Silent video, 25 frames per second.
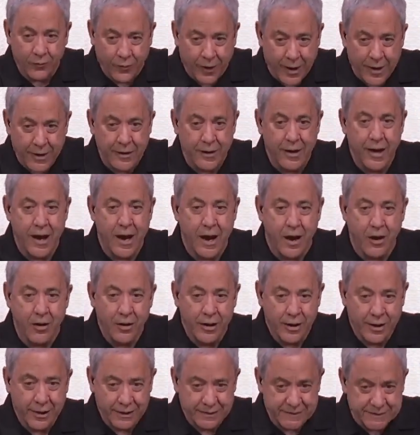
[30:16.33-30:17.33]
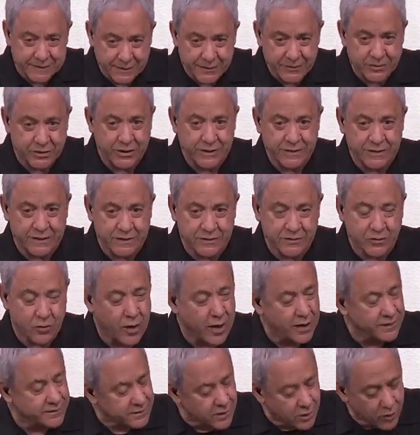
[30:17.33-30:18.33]
right now is in Jesus
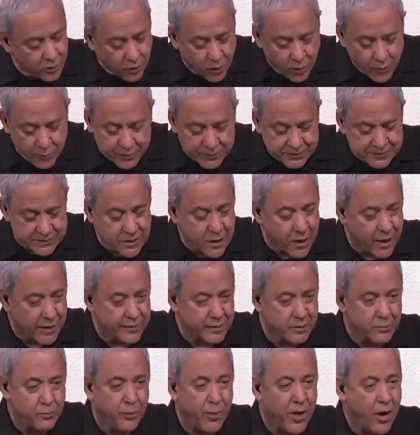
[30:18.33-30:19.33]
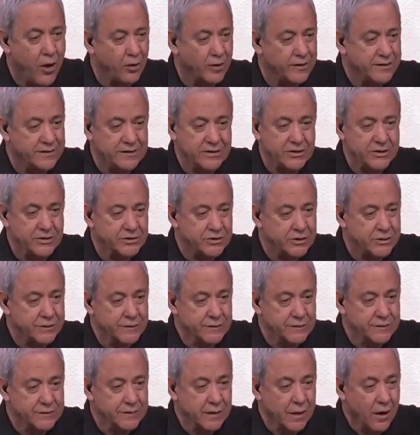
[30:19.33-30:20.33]
Christ. Our hope is not in
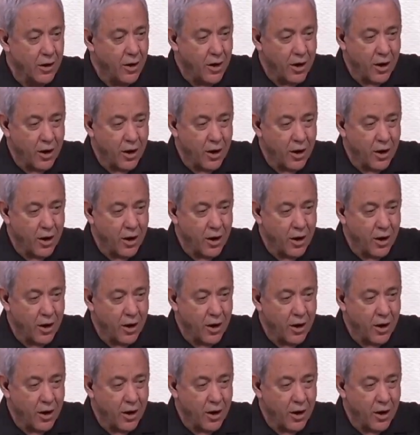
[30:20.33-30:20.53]
politicians.